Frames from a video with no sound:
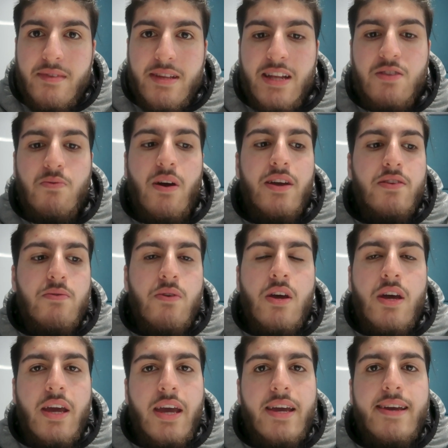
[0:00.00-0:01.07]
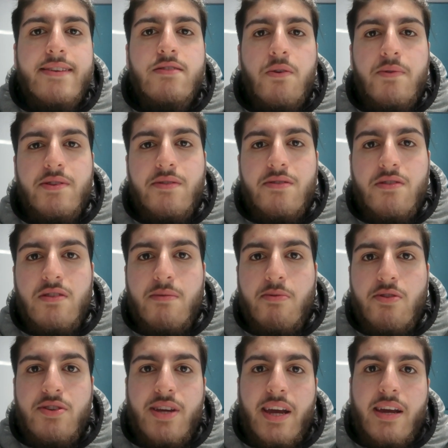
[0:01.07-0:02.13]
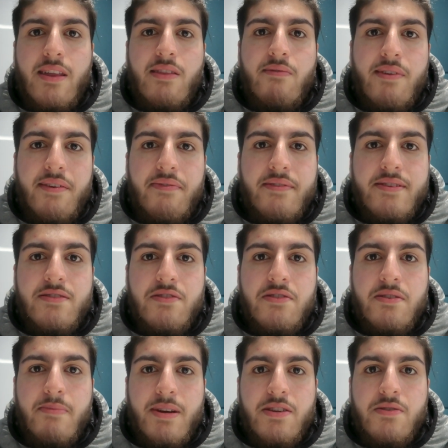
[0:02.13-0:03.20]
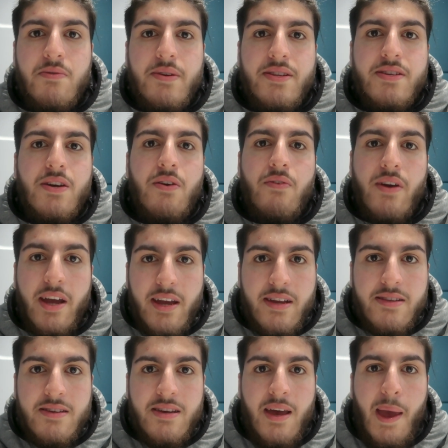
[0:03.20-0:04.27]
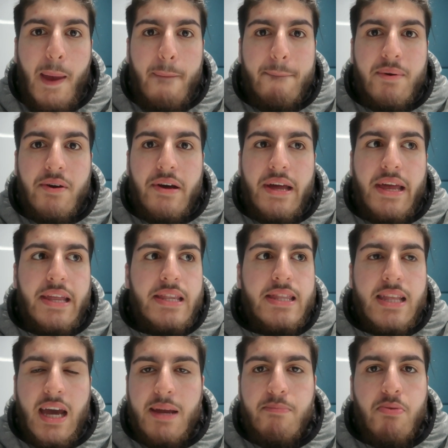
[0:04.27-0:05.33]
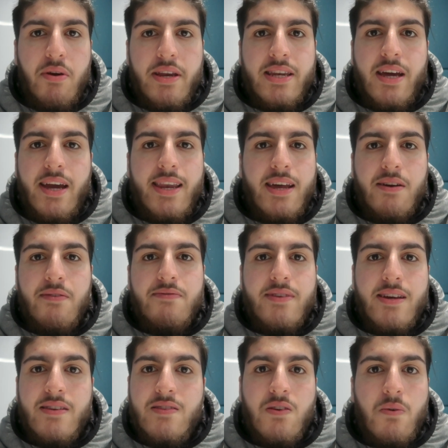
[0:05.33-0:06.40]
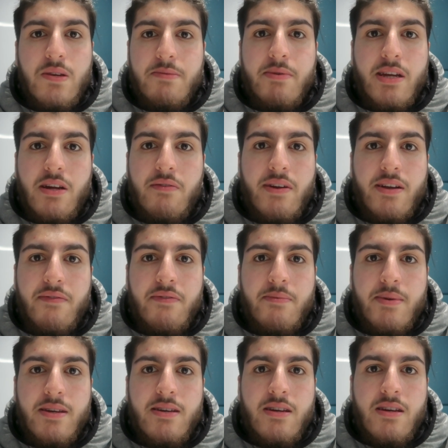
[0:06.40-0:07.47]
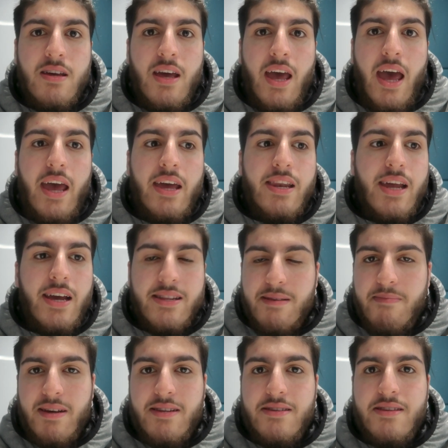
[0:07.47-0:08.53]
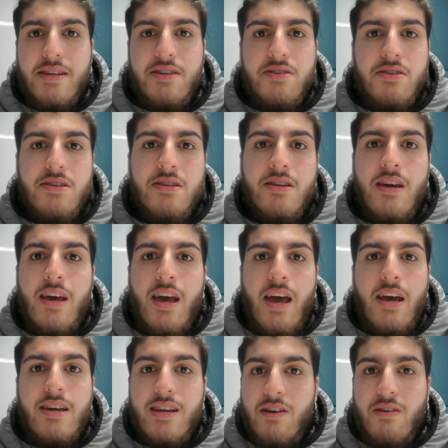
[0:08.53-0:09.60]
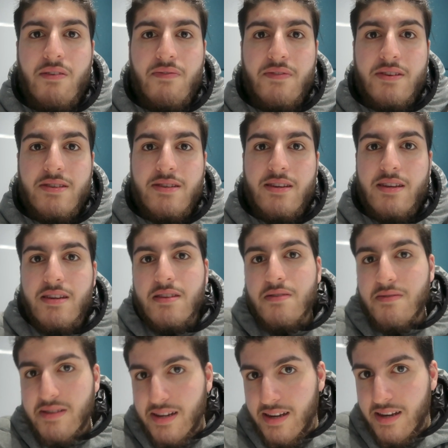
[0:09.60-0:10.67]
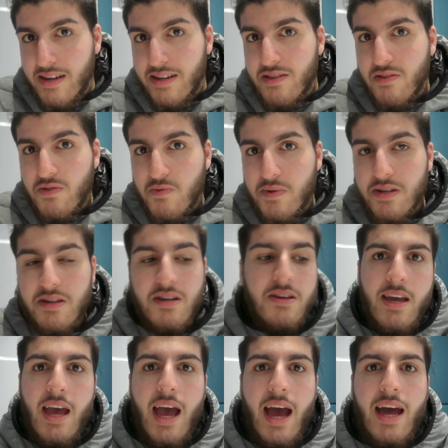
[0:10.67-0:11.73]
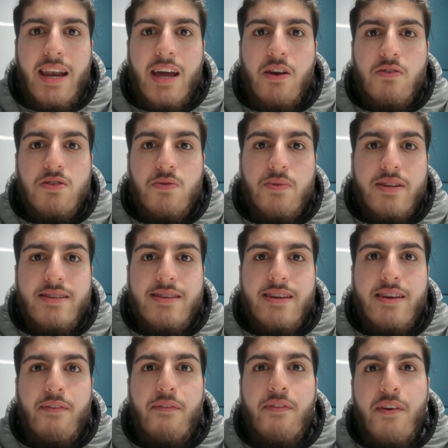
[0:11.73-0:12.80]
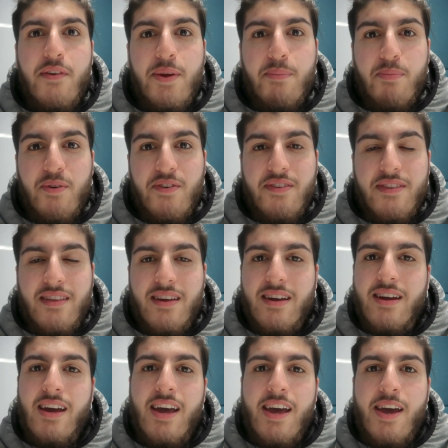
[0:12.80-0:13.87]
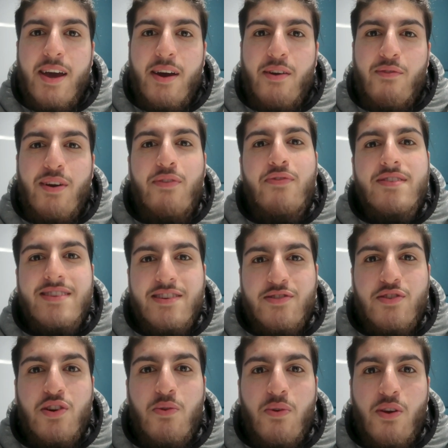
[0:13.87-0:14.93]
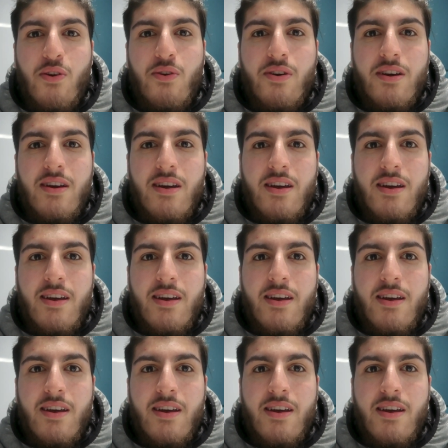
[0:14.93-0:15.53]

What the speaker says: That's what I do. It is always good to double check the reference just to make sure it's correct, but 9.9 out of 10 it's always been correct for me. And I did my dissertation and I got a first in it, so it's clearly it does work. And I also want to say a very important thing: reference as you go along.